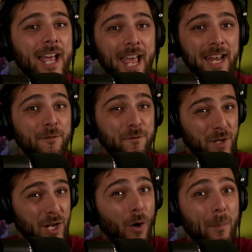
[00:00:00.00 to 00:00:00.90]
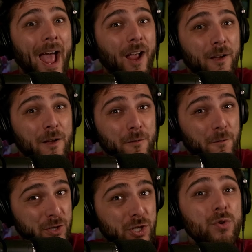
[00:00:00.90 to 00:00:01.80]
And if you go back
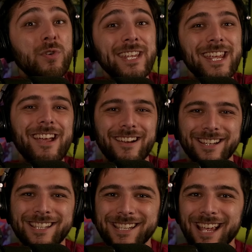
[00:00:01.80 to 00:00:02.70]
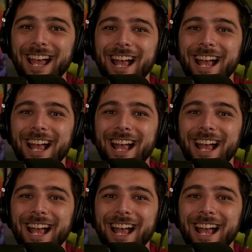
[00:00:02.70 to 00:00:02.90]
for two years,